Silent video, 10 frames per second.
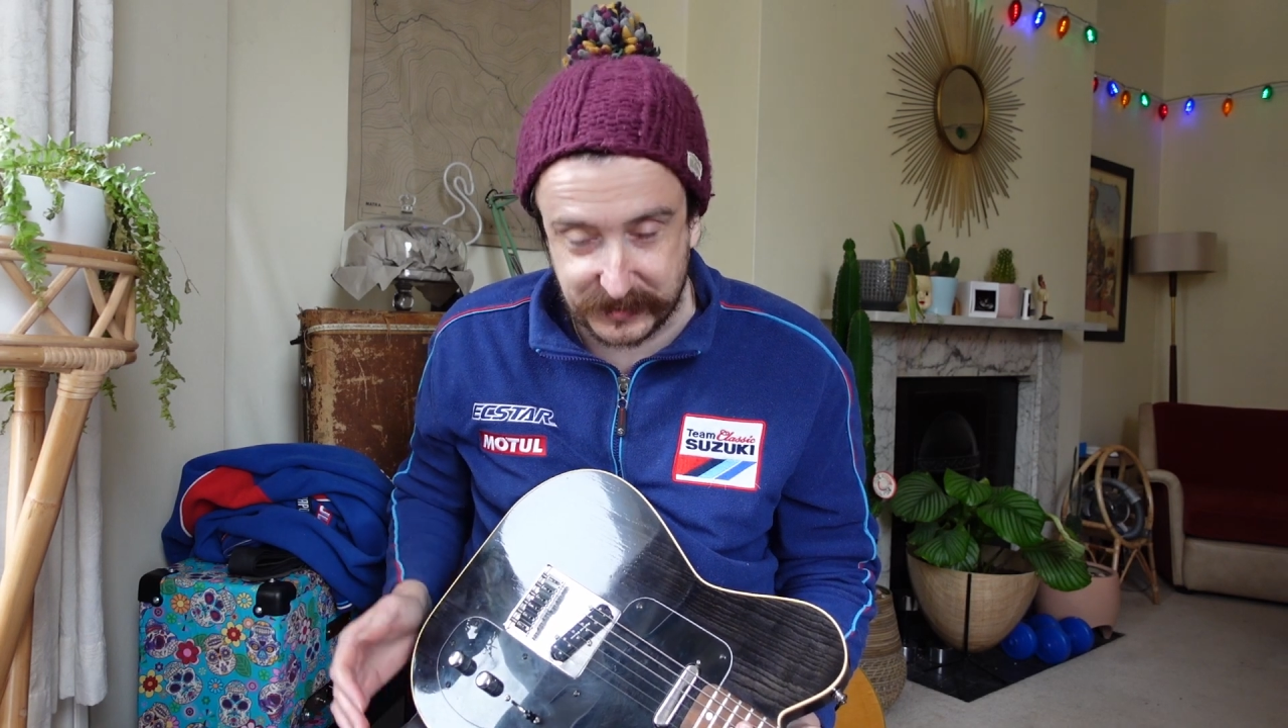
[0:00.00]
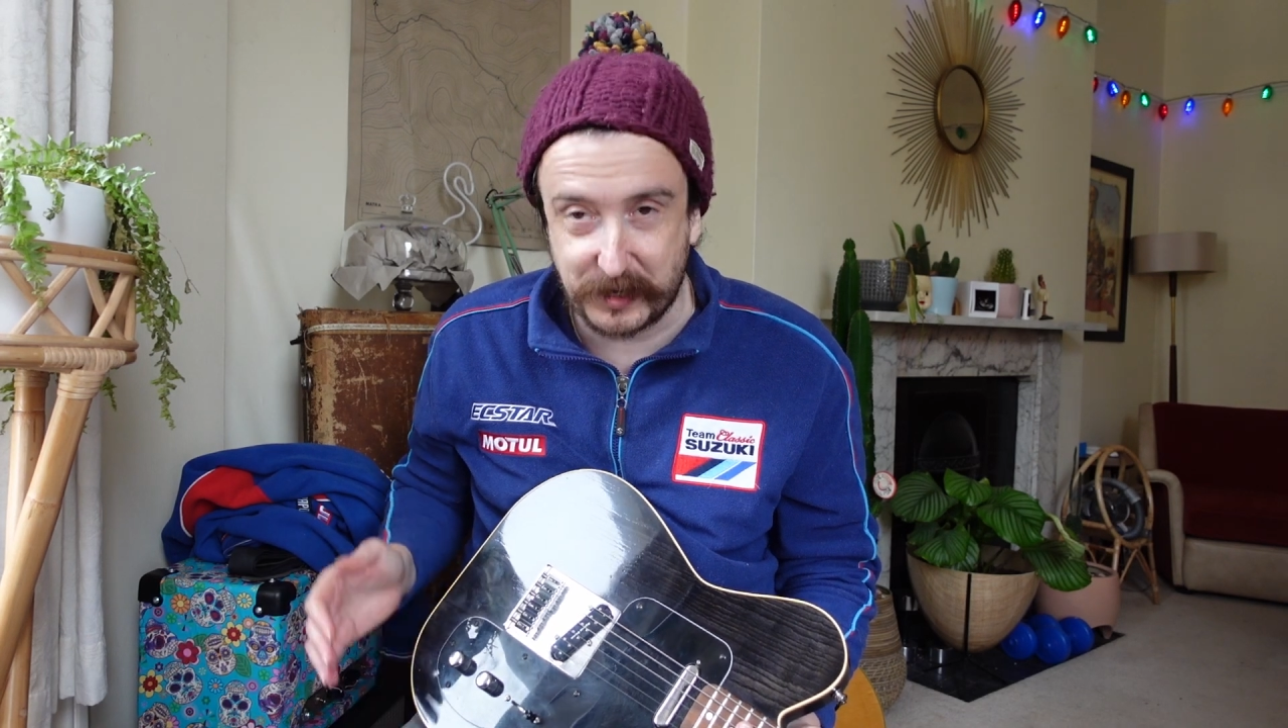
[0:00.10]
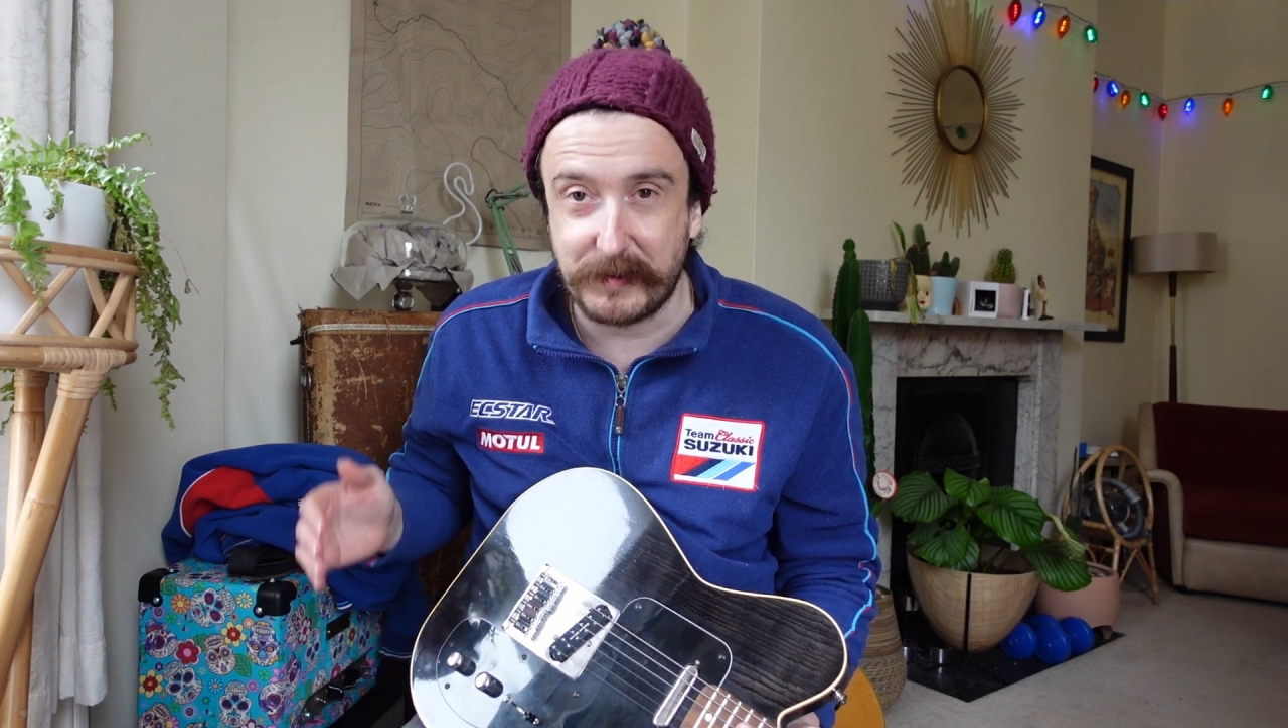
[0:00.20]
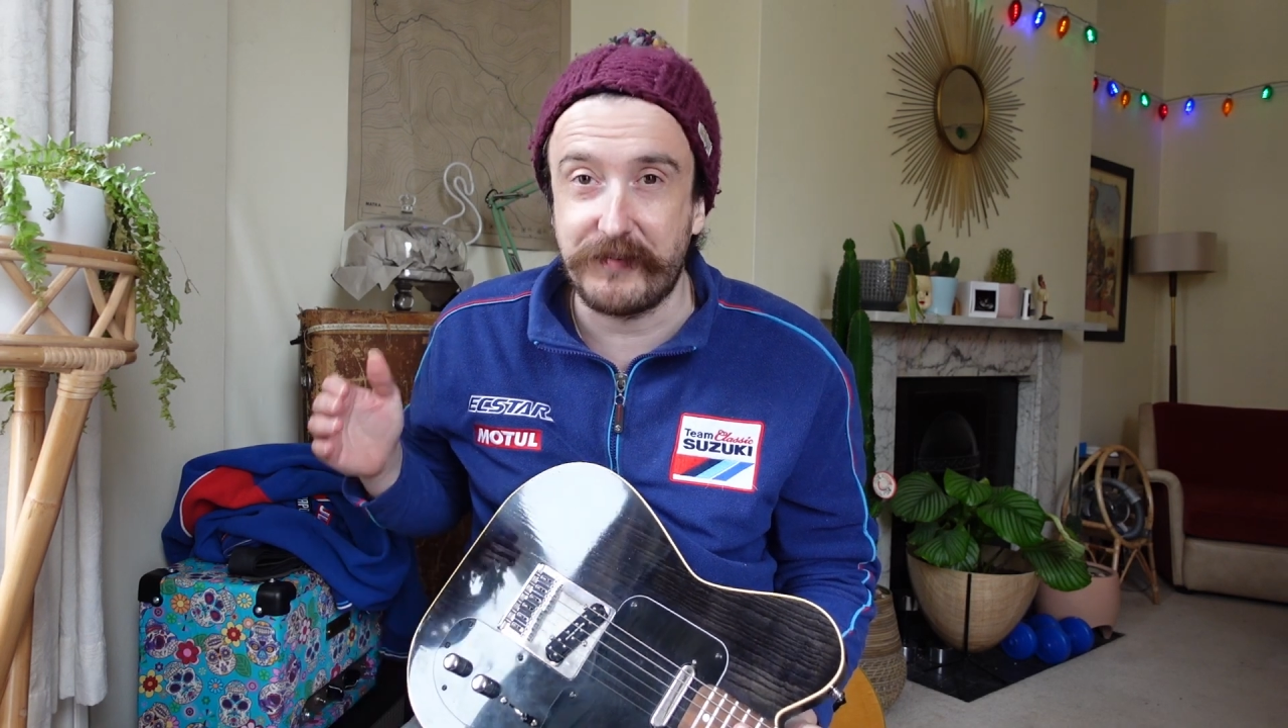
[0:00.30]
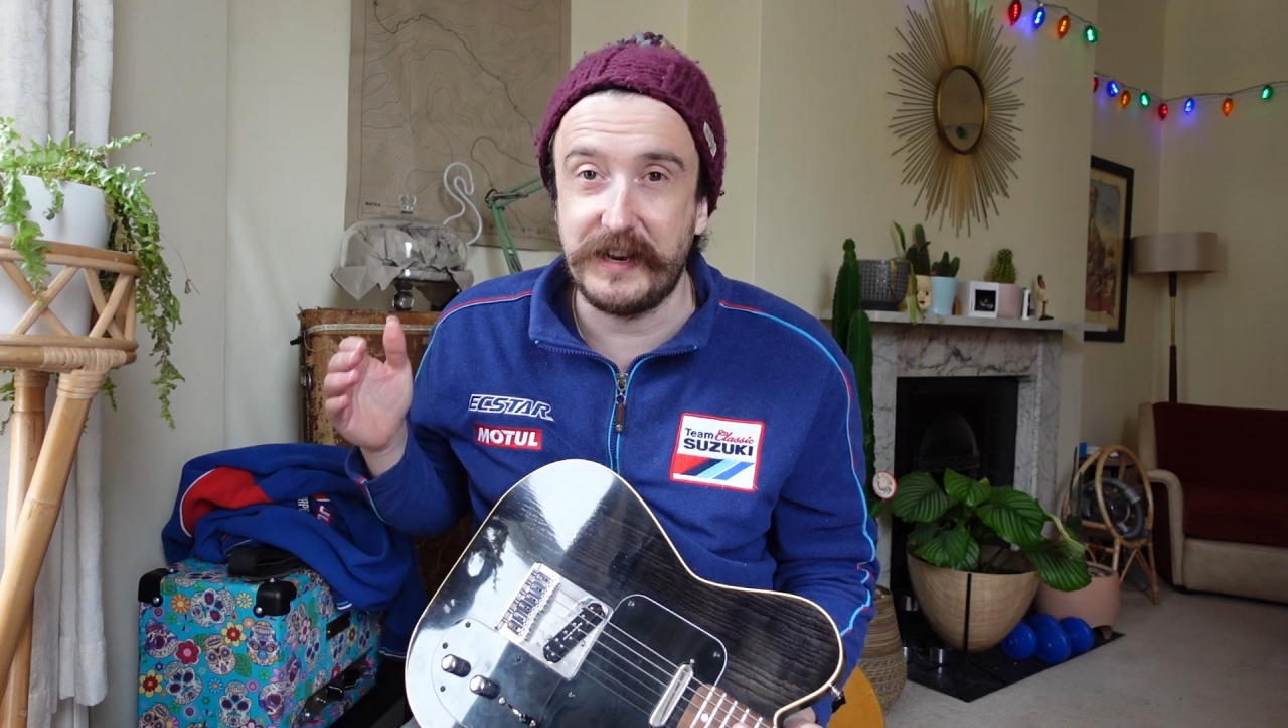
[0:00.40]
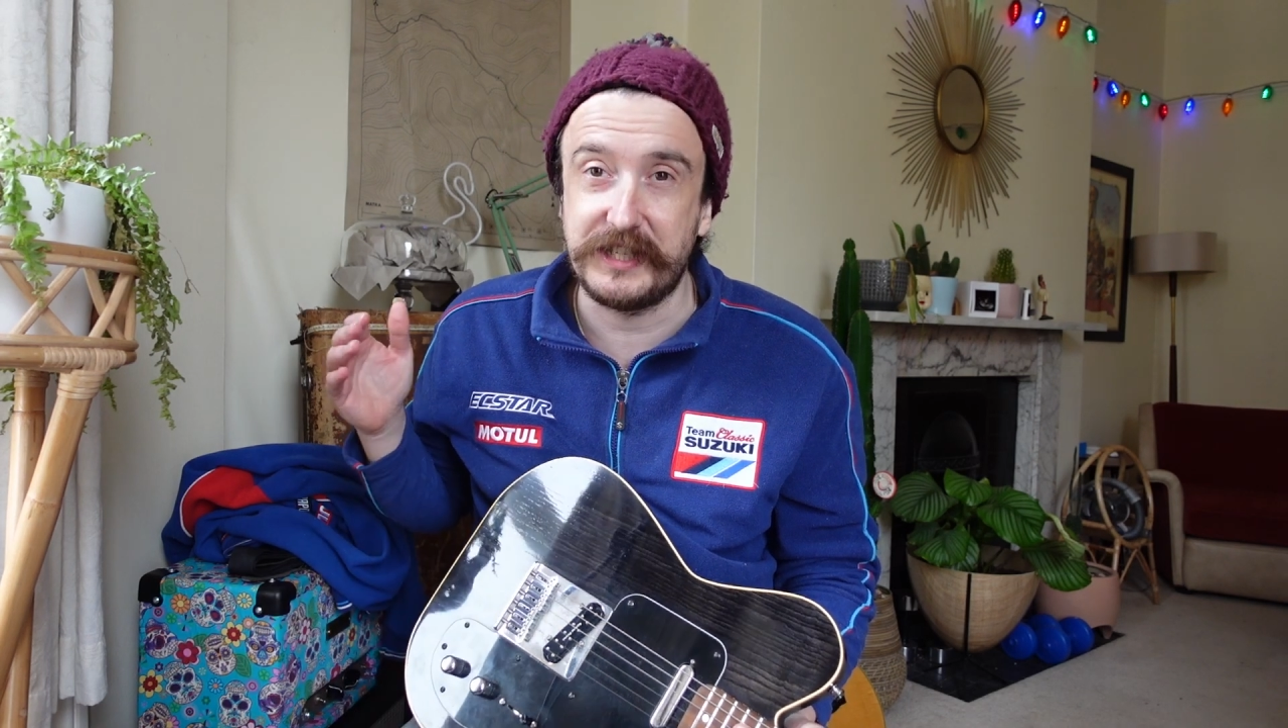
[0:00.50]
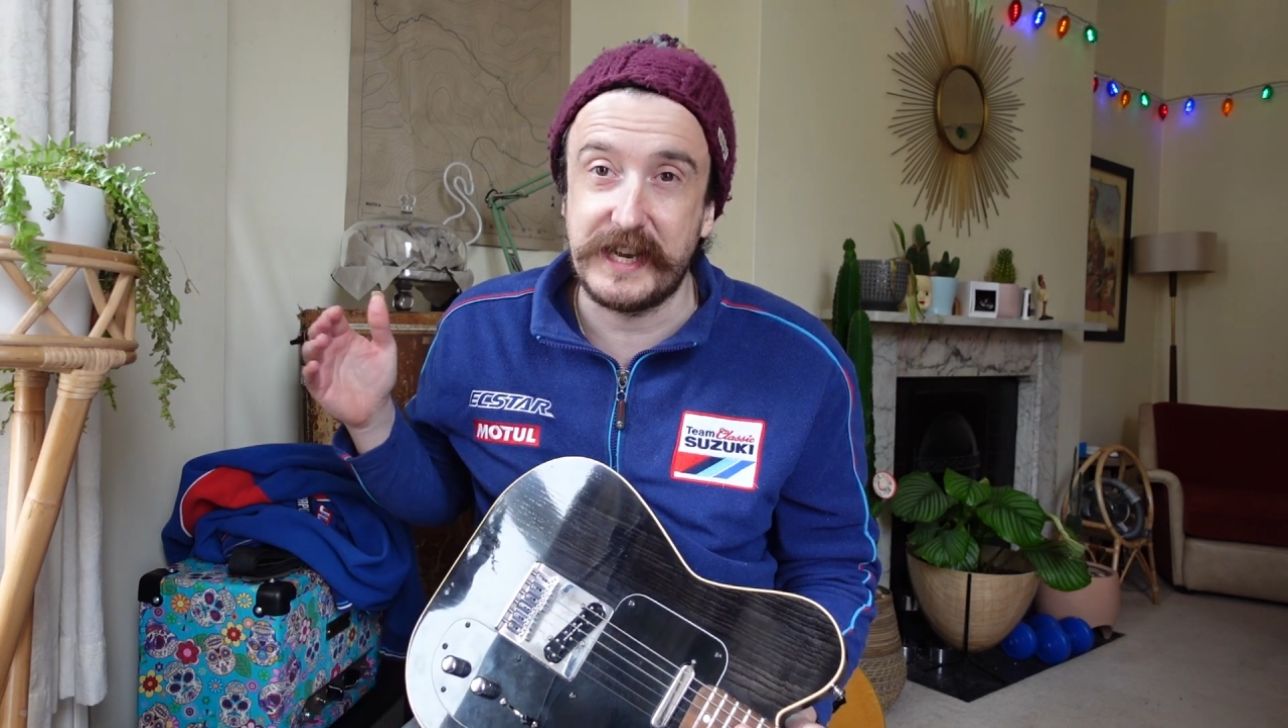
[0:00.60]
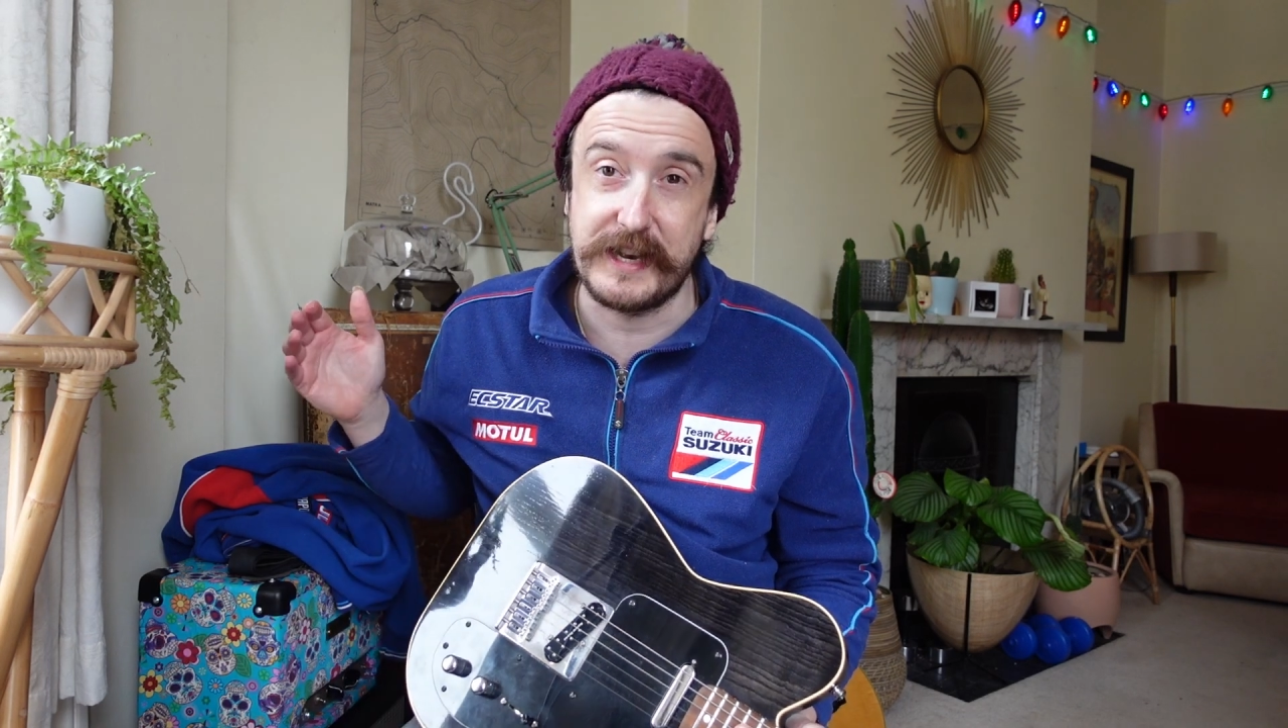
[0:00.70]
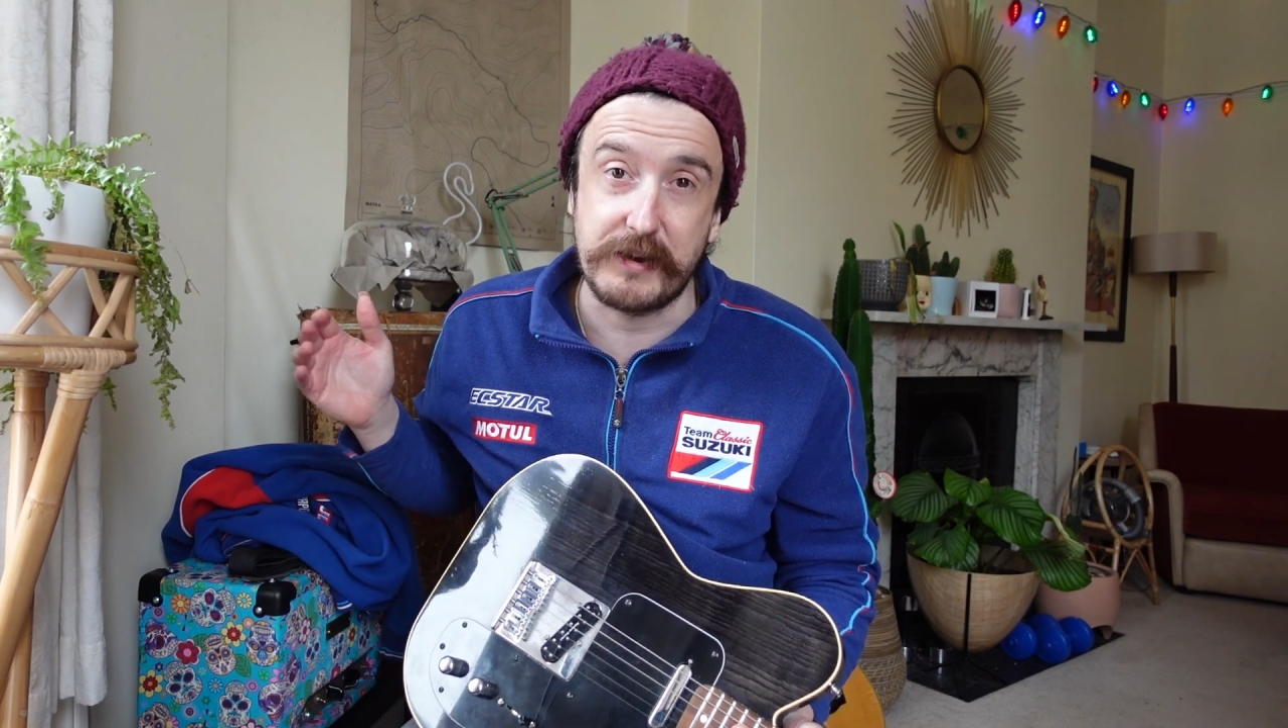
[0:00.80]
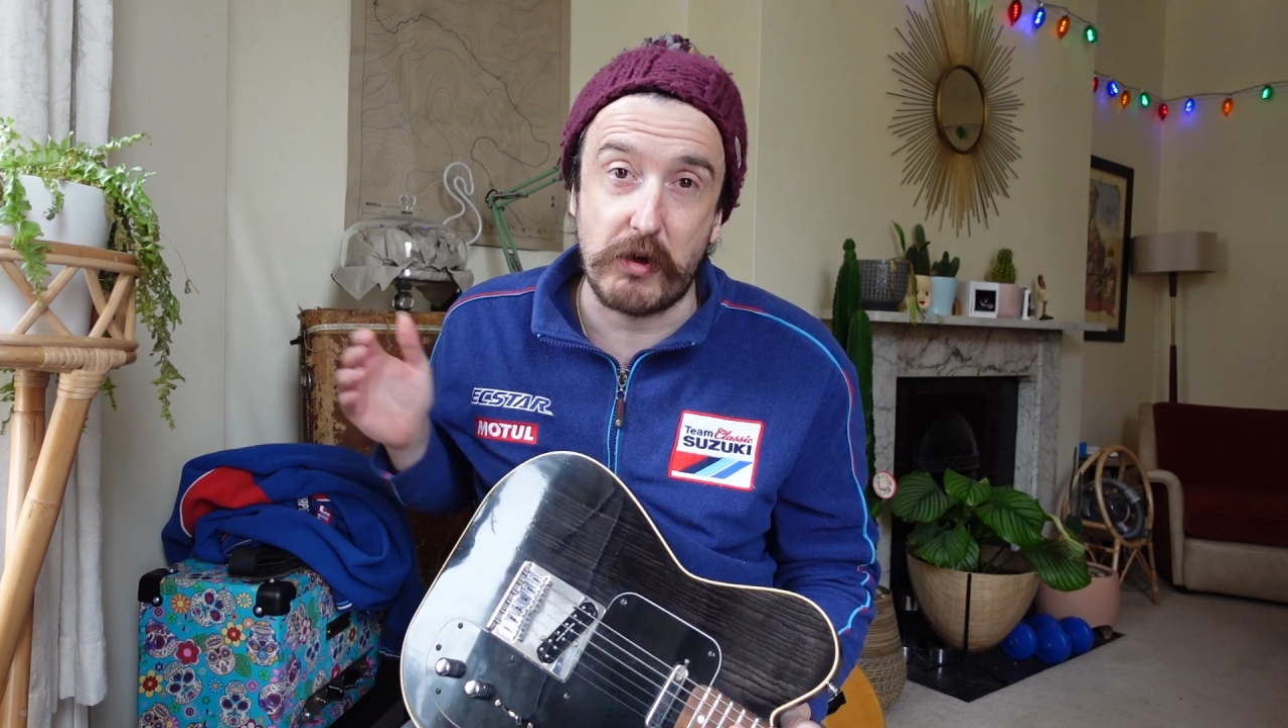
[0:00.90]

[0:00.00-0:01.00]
it's going to be finished in